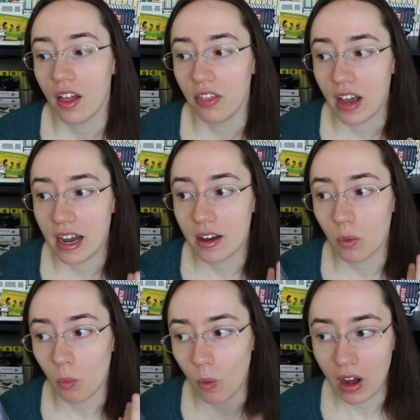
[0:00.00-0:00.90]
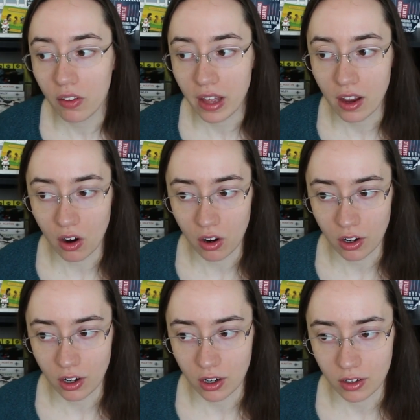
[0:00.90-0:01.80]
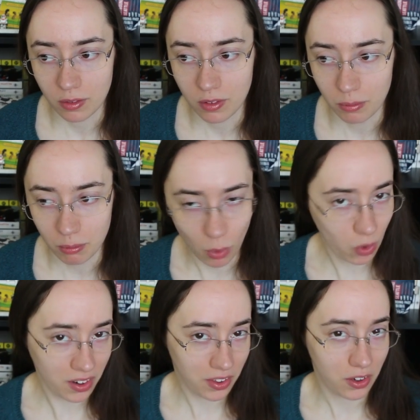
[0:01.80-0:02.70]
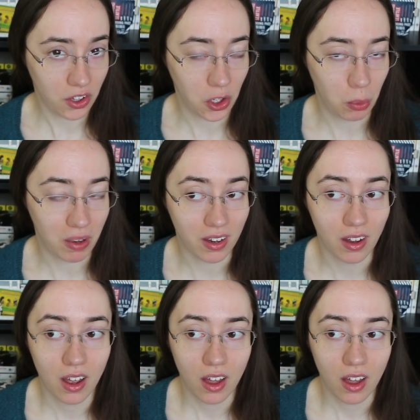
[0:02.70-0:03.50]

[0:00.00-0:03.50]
that while they are more than human,